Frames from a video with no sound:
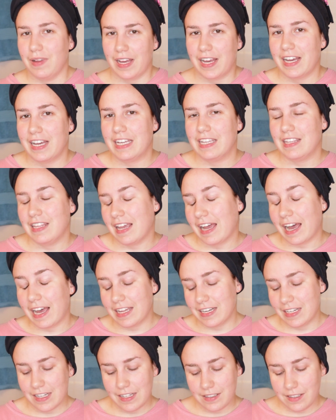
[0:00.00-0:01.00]

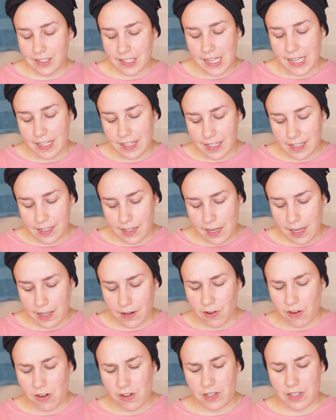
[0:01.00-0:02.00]
I didn't like it
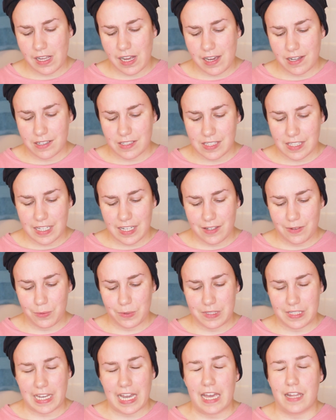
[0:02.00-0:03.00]
at all. Honestly, it
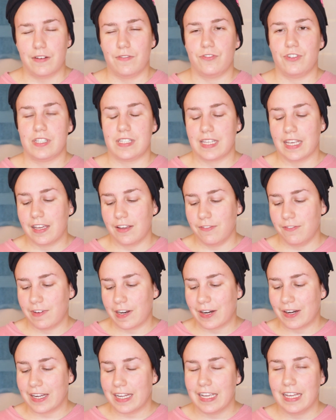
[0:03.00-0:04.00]
was kind of just like a
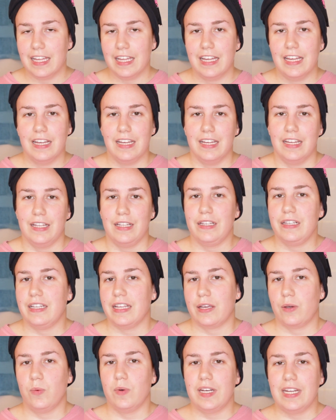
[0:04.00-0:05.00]
very
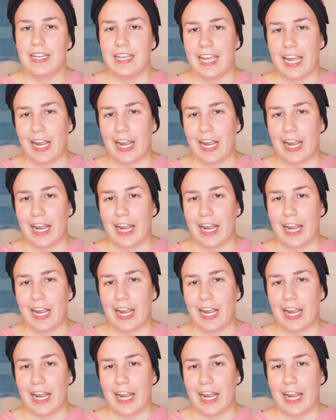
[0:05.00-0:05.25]
liquidy